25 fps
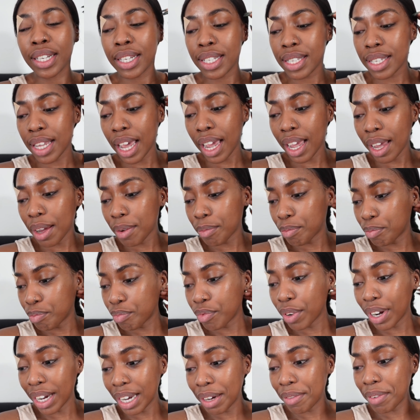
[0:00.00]
It's, like, a
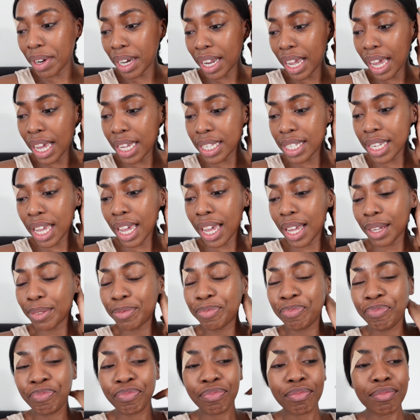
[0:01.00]
really, really hectic
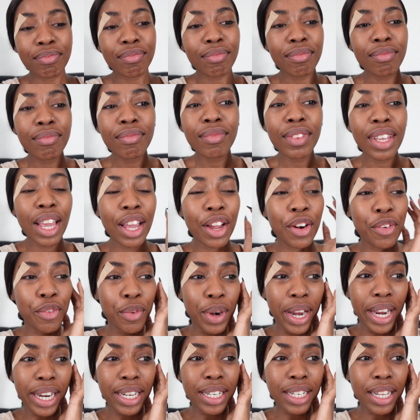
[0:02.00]

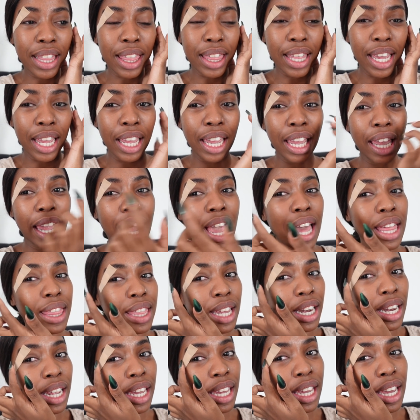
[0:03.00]
red thingy.
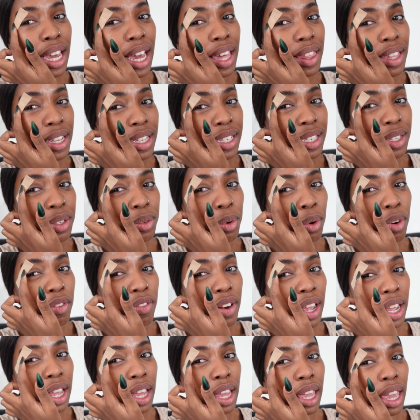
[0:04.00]
And then here, there's sort of,
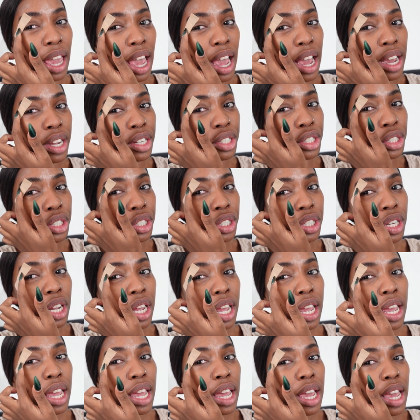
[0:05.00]
like, a gash
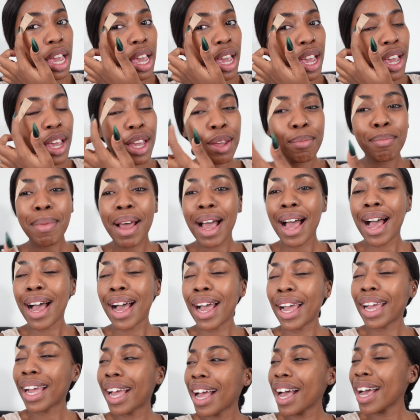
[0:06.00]
in my
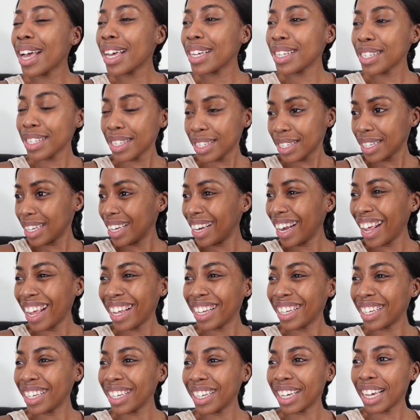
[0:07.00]
eye. Guys, I
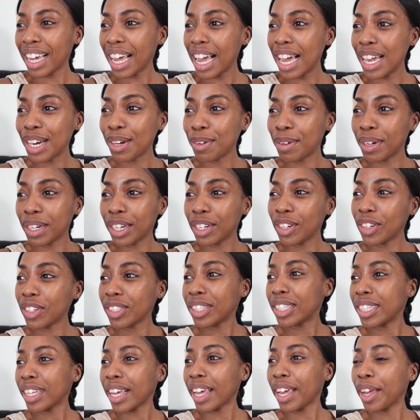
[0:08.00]
don't want to
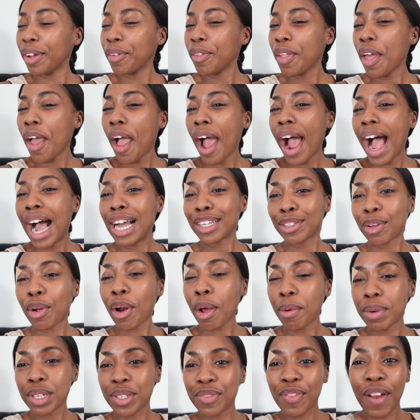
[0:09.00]
not say. I thought
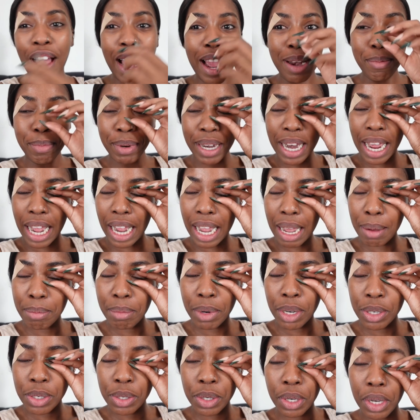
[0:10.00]
I was fine, but, like, I'm
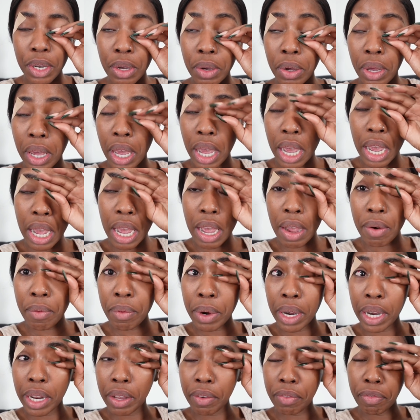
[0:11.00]
not doing okay. I
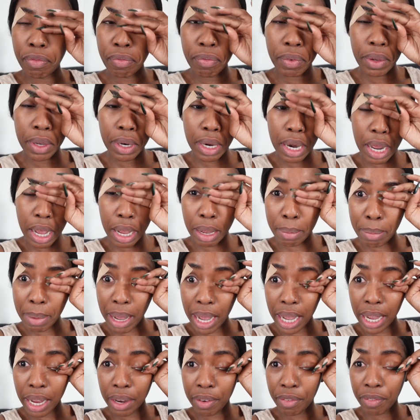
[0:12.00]
really feel like
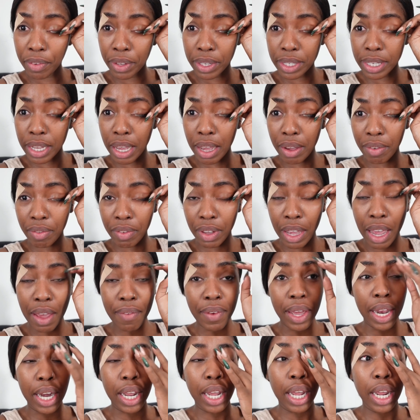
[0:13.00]
my head feels heavy.
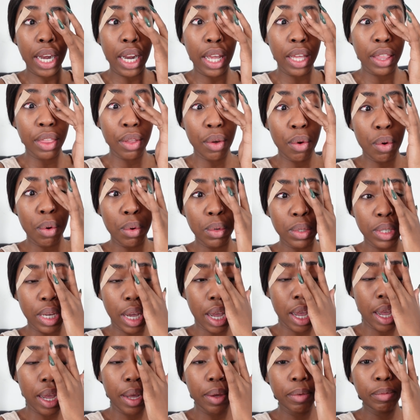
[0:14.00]
I've had a headache the whole
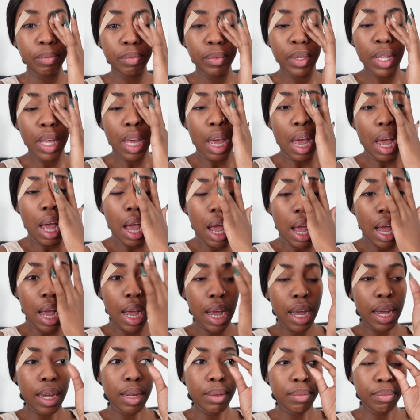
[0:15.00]
day.
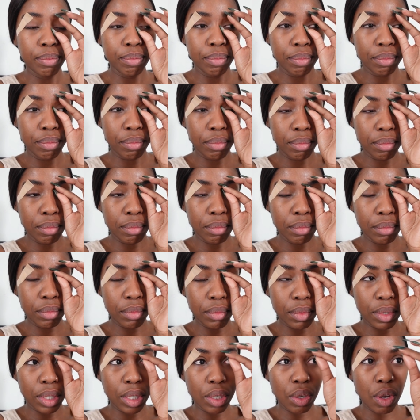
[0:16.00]

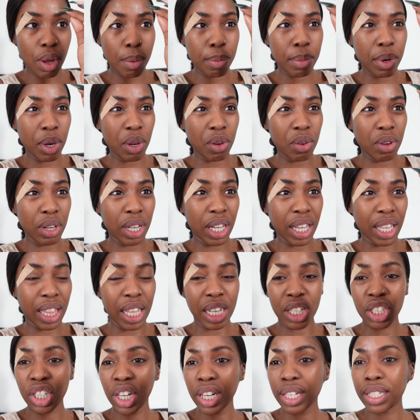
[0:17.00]
So I'm going to go and get
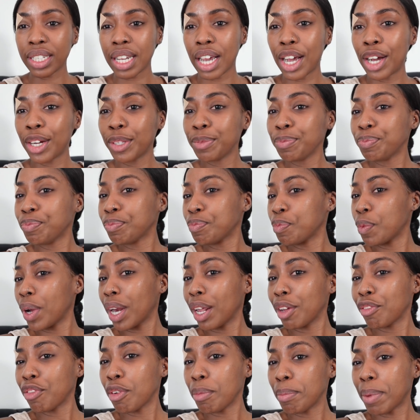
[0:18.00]
that checked out. I'm
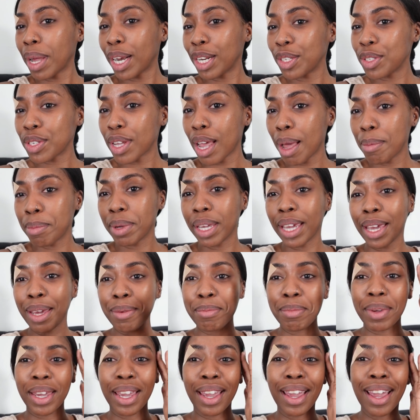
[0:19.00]
waiting for Mbali to come and
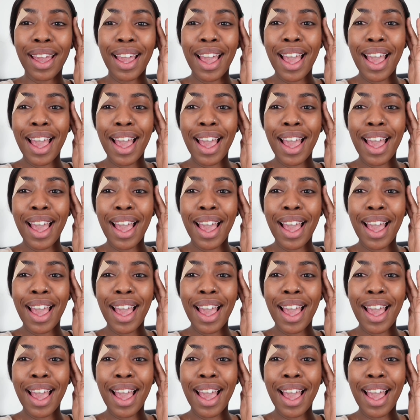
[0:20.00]
get me.